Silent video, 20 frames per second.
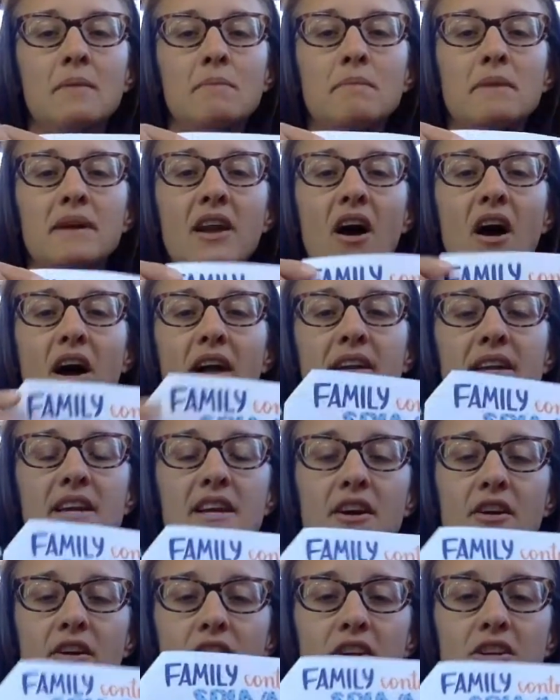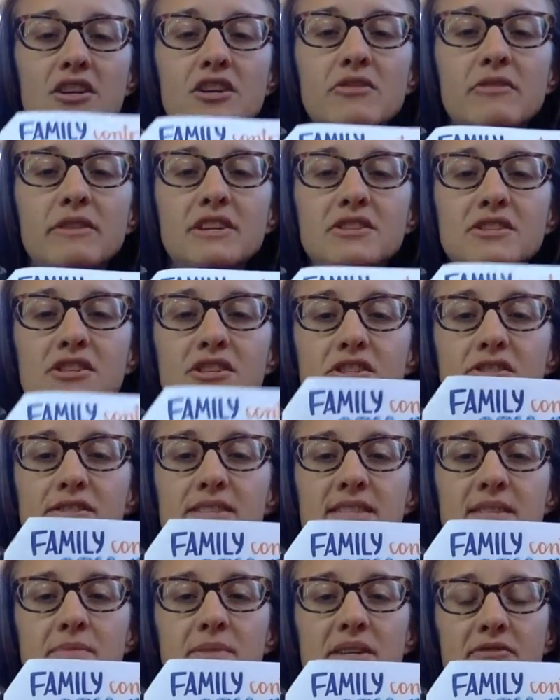But on here, you can
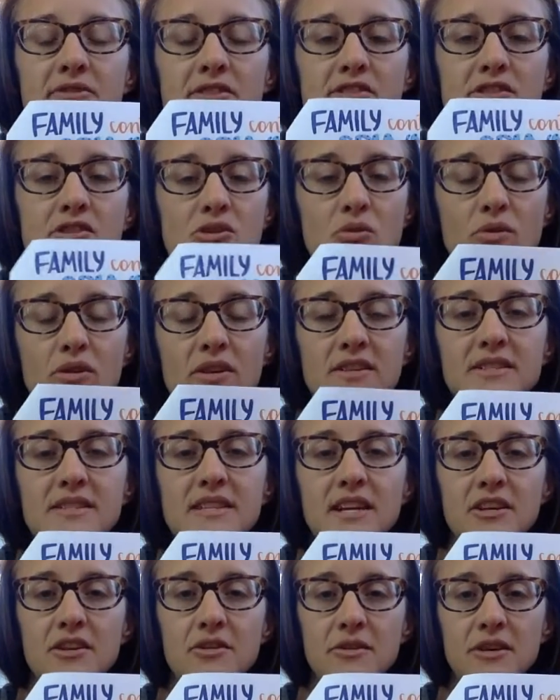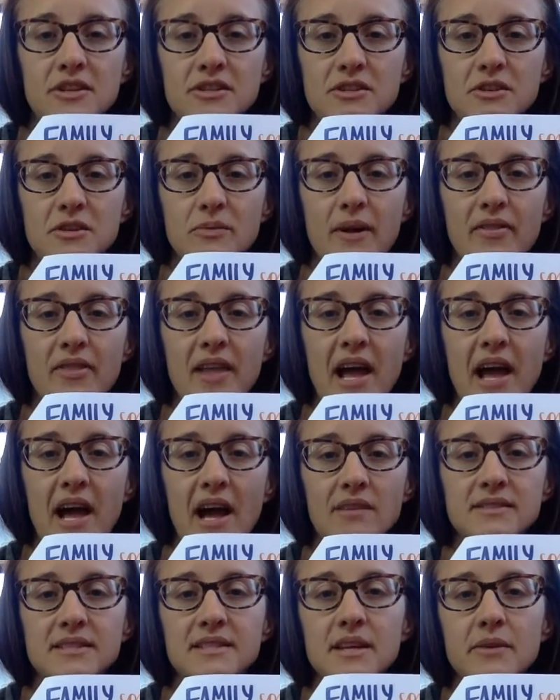choose some different chores that you could do around the
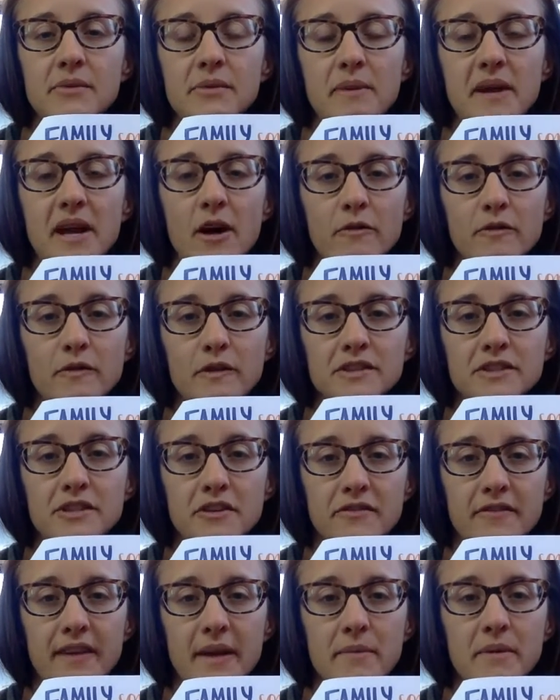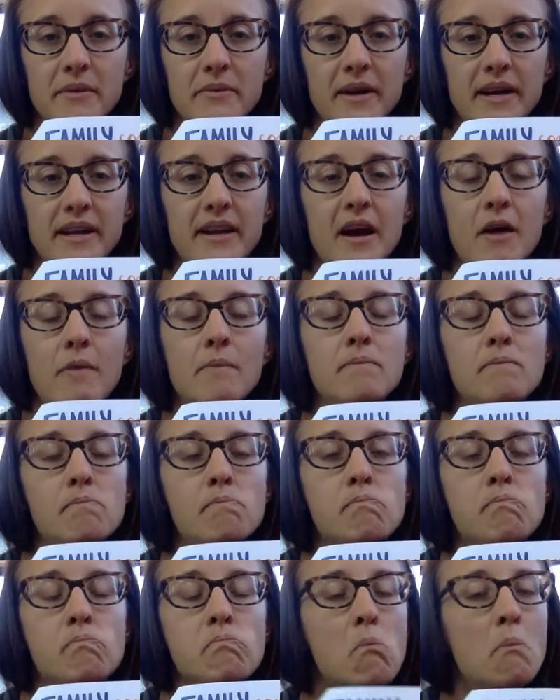house that would be helpful to your family right now.
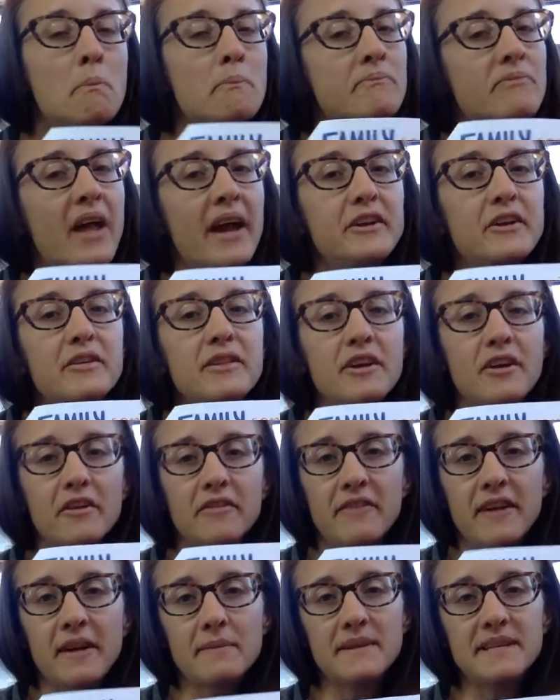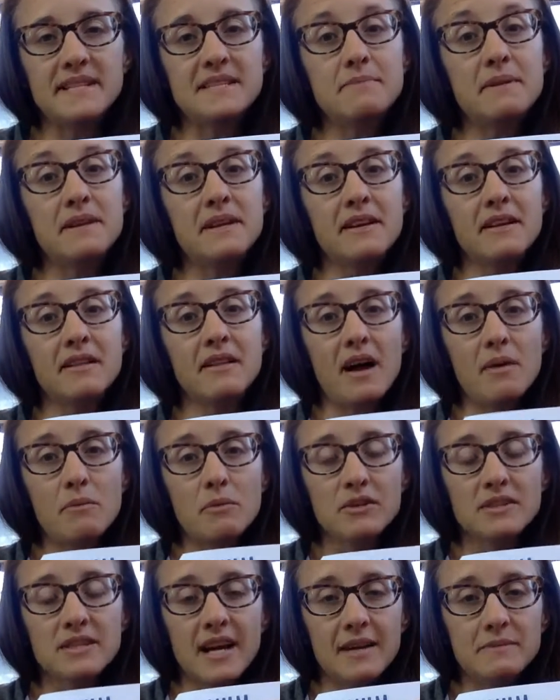I know that our family is spending a lot
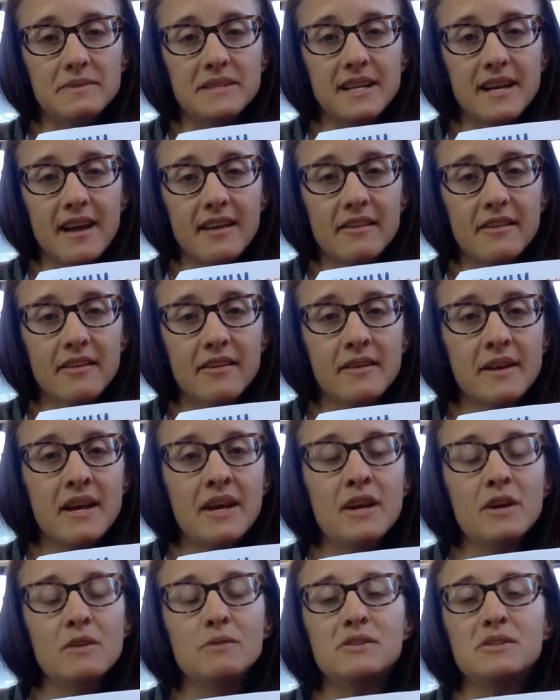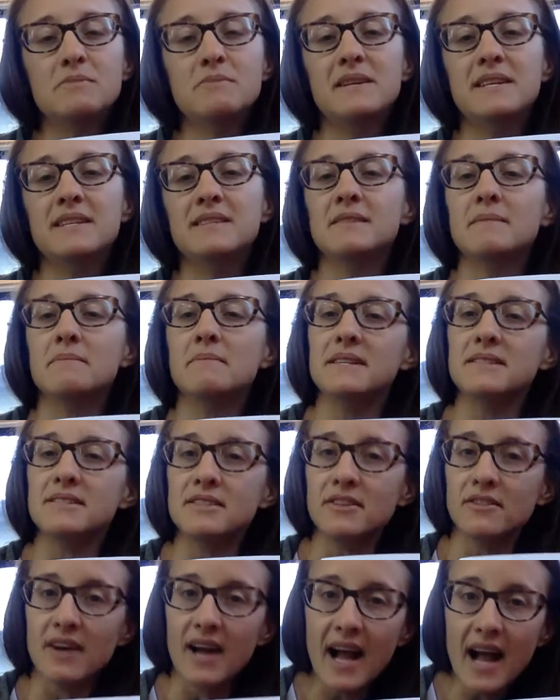more time together, which means a
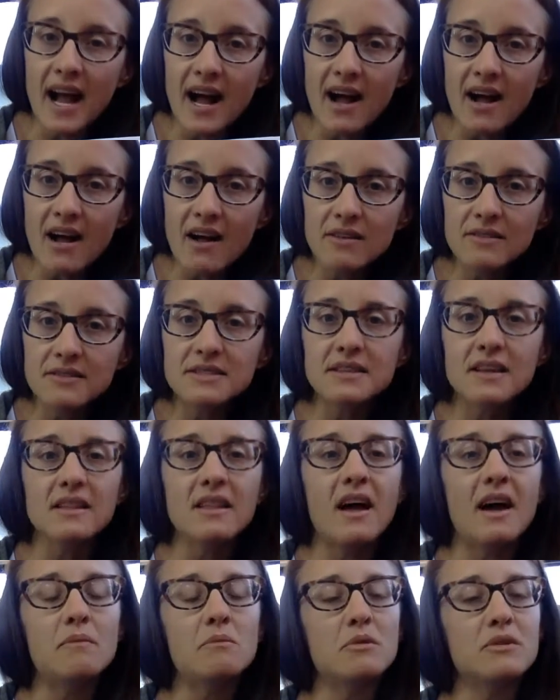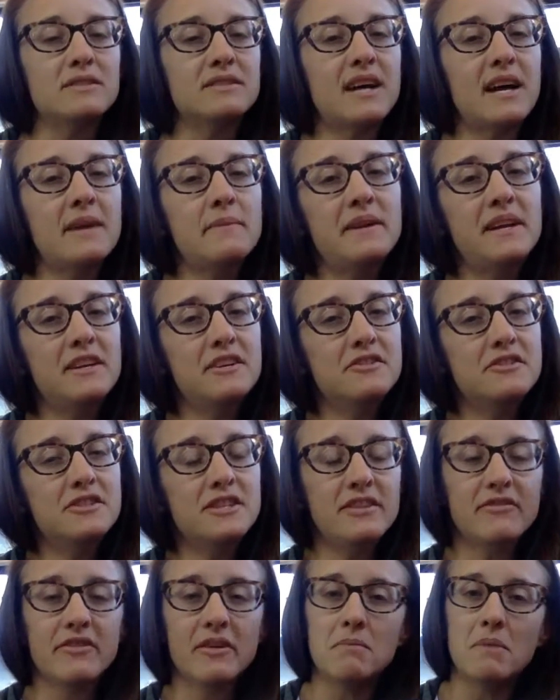messier house, a lot more time and
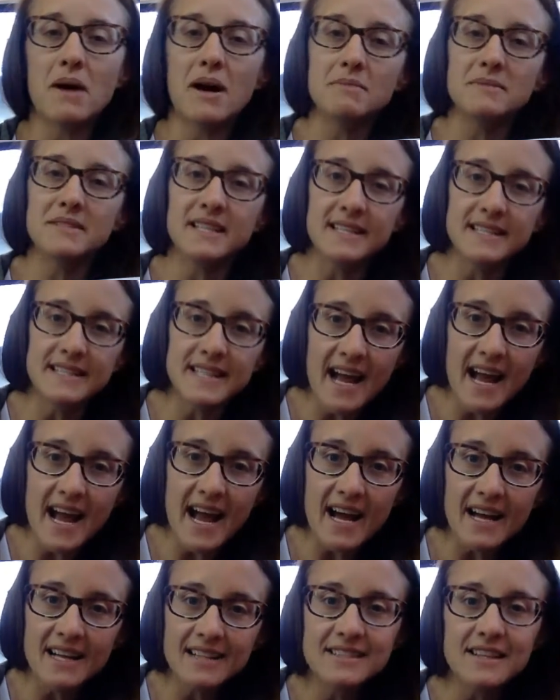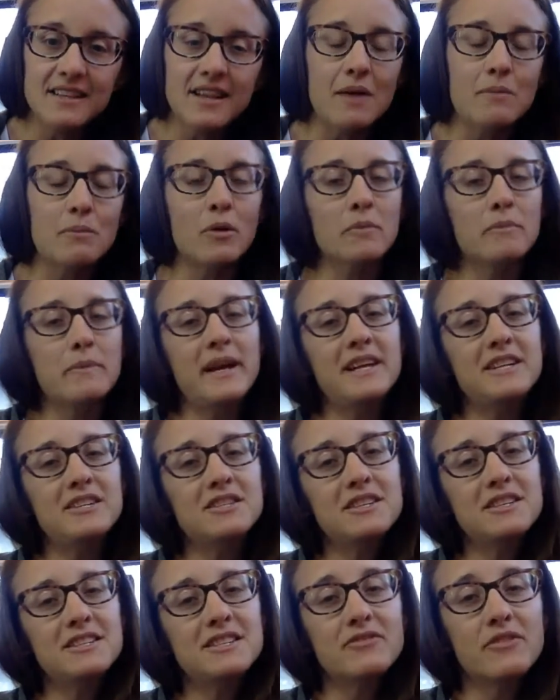energy from moms and dads, a lot more
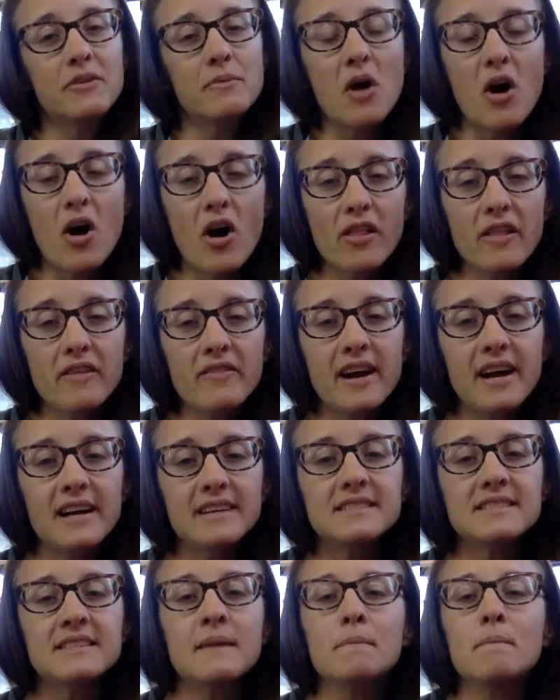patience from all of us.